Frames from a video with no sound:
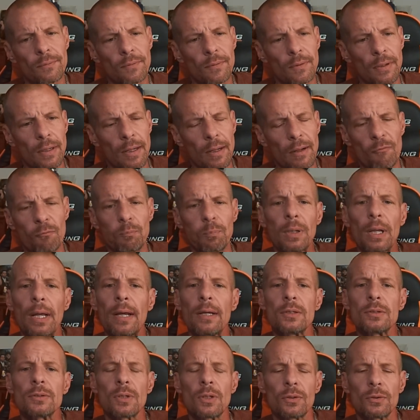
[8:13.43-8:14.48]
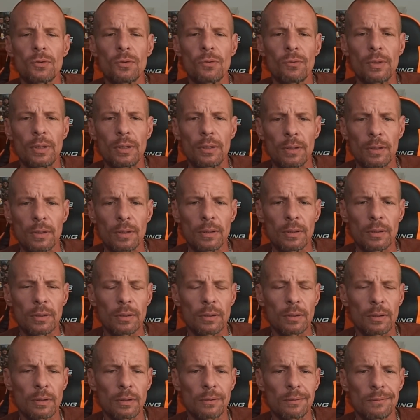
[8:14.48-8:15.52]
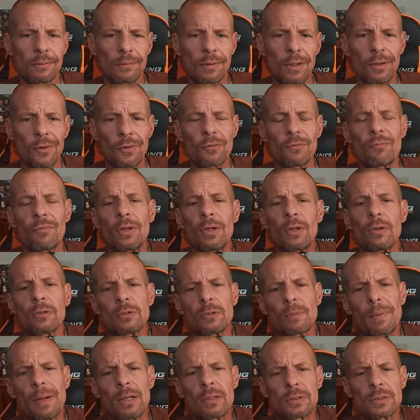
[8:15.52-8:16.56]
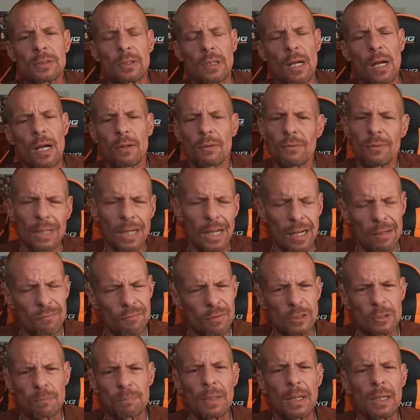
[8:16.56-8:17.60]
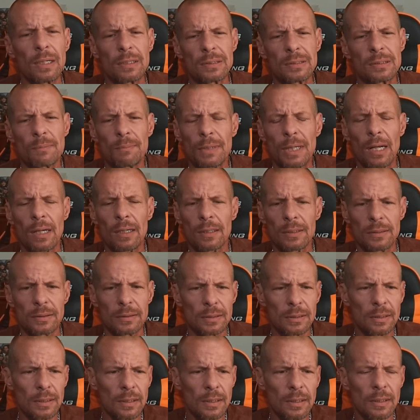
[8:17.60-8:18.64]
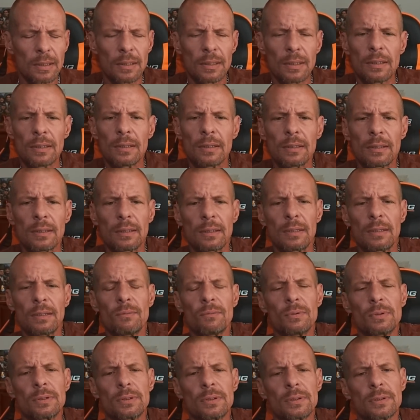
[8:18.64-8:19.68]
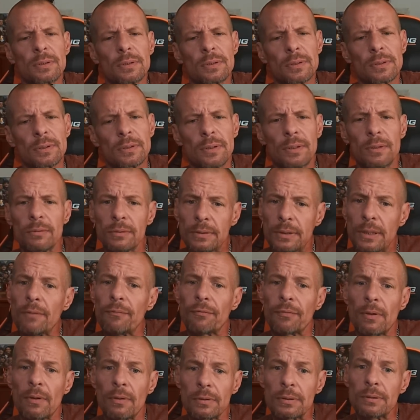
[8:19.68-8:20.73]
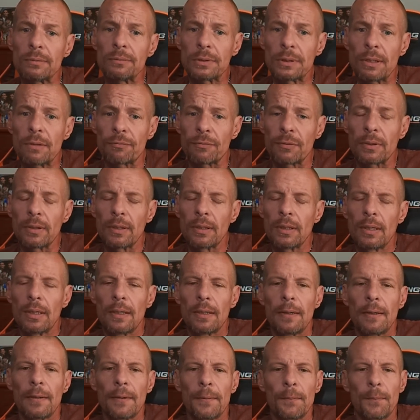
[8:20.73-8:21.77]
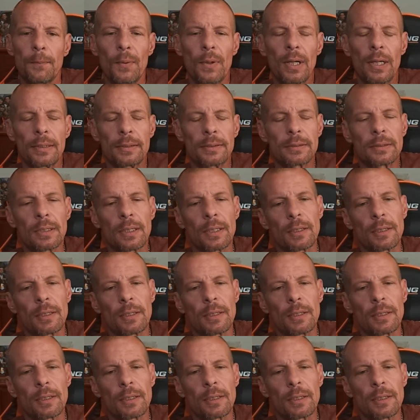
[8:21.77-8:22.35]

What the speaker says: have plans on doing other videos about Solano and kind of explaining some of that because it was different. It was different. But